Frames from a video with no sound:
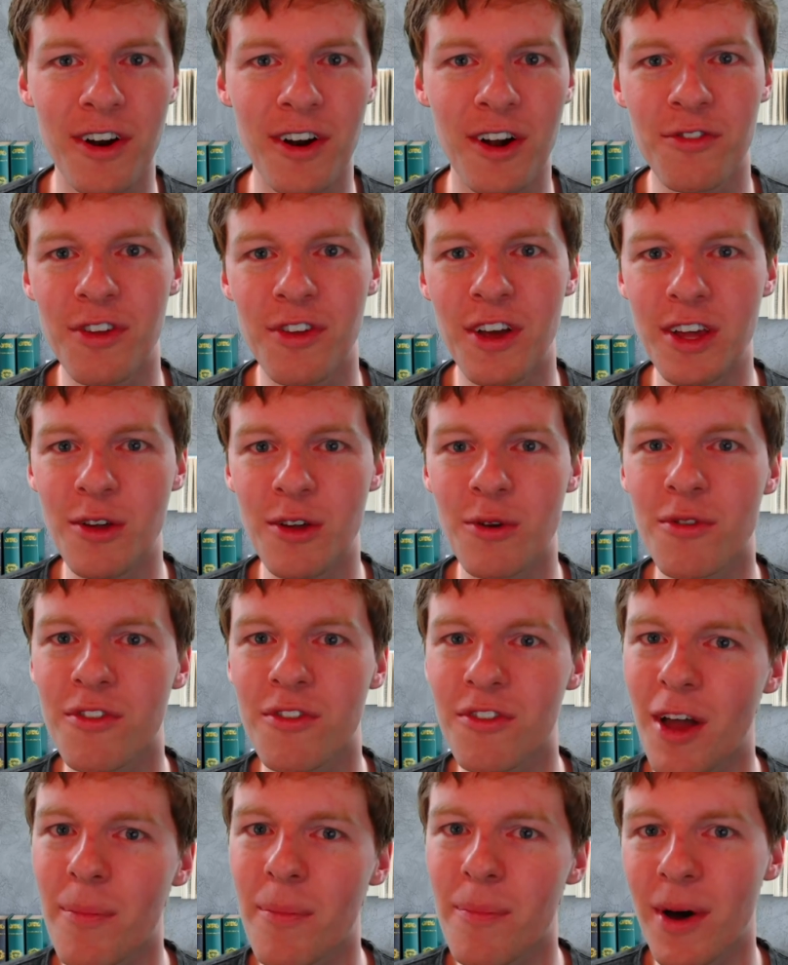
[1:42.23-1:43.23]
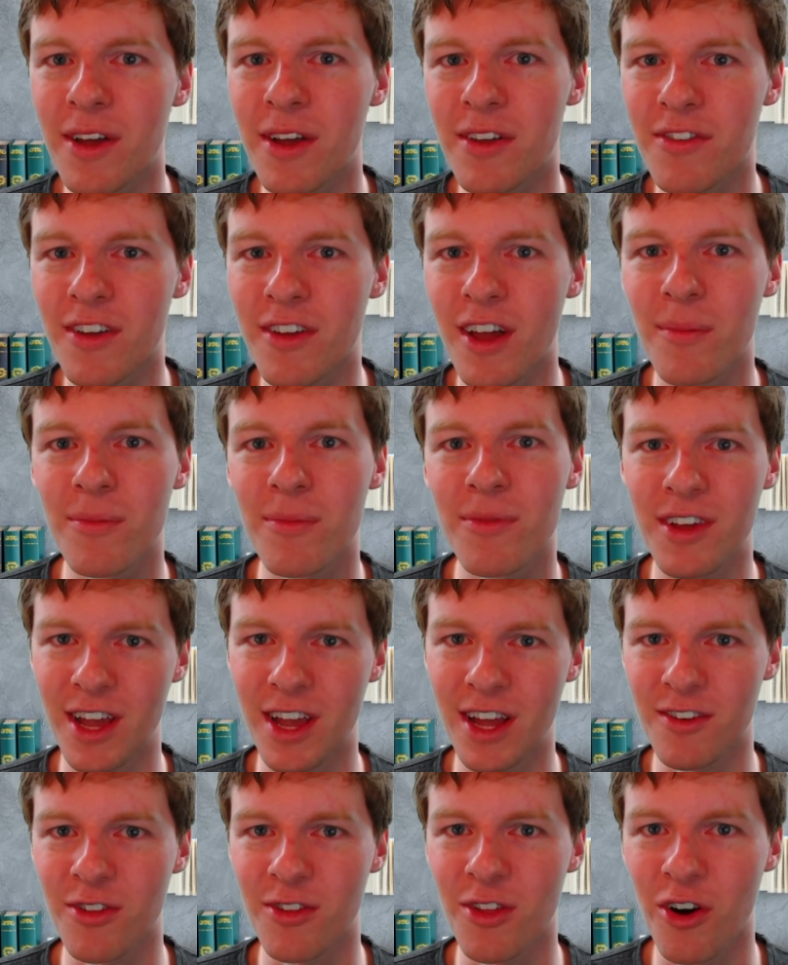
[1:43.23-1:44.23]
and I'll take you step by step to
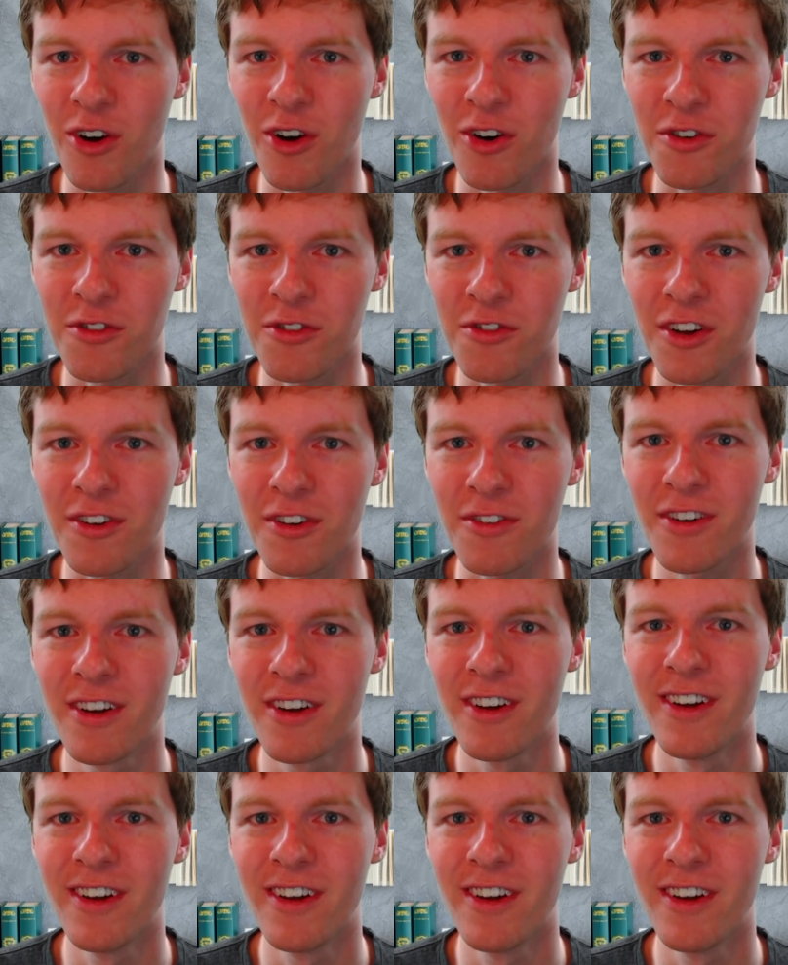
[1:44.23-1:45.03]
get to the harder stuff.